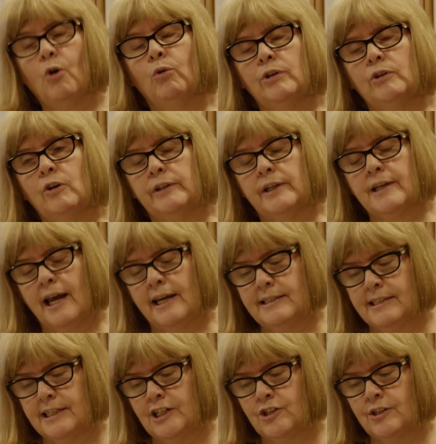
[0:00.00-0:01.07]
all the
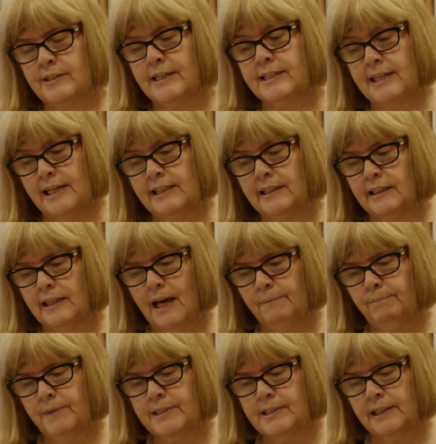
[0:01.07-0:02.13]
organisations attending that
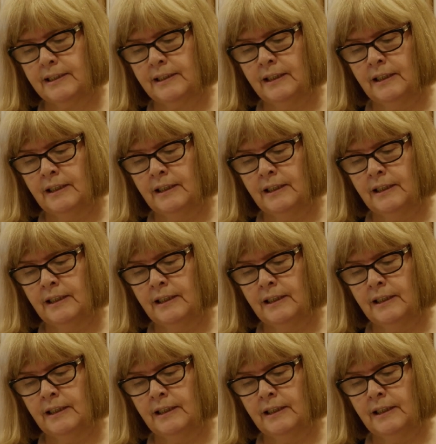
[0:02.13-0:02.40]
meeting.